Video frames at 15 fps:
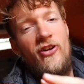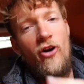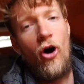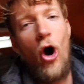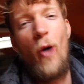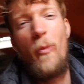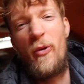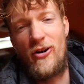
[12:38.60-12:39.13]
an
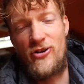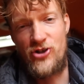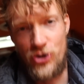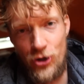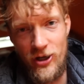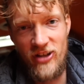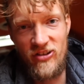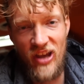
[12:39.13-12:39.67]

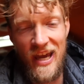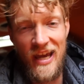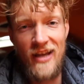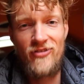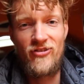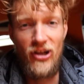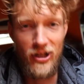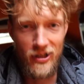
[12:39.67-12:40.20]
opportunity
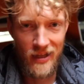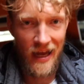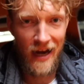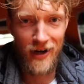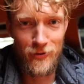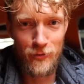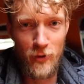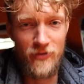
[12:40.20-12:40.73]
to
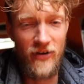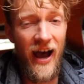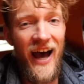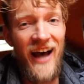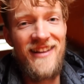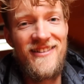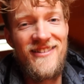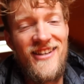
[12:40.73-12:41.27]
learn we've
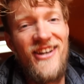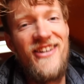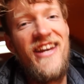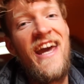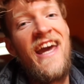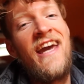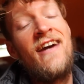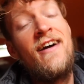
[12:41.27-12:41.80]
had
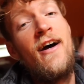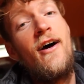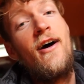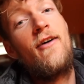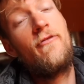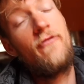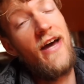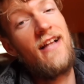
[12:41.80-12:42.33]
today.
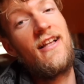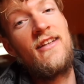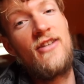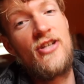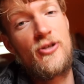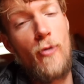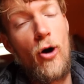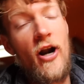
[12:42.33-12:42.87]
Fell in
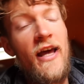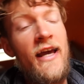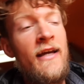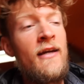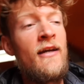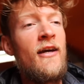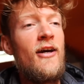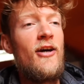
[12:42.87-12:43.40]
this
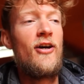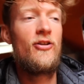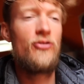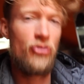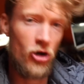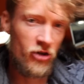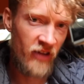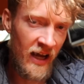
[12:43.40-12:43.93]
morning,
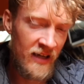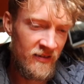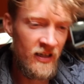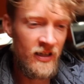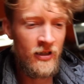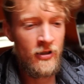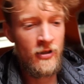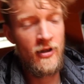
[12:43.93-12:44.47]
not
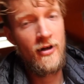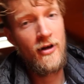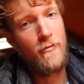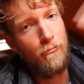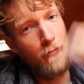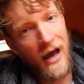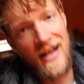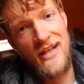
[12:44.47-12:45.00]
ideal,
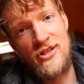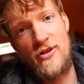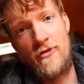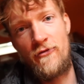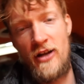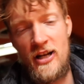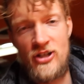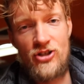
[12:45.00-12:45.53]
managed to
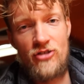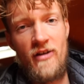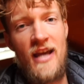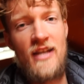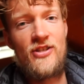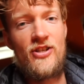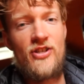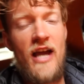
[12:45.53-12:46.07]
finish a
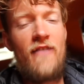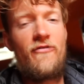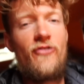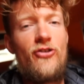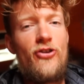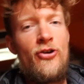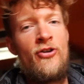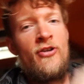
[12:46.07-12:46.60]
race this
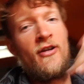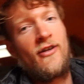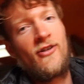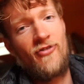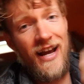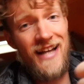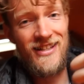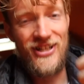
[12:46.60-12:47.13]
afternoon.
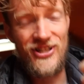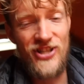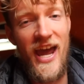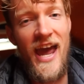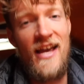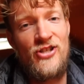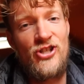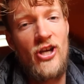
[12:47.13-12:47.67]
Great
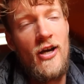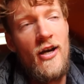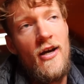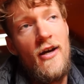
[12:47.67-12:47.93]
success!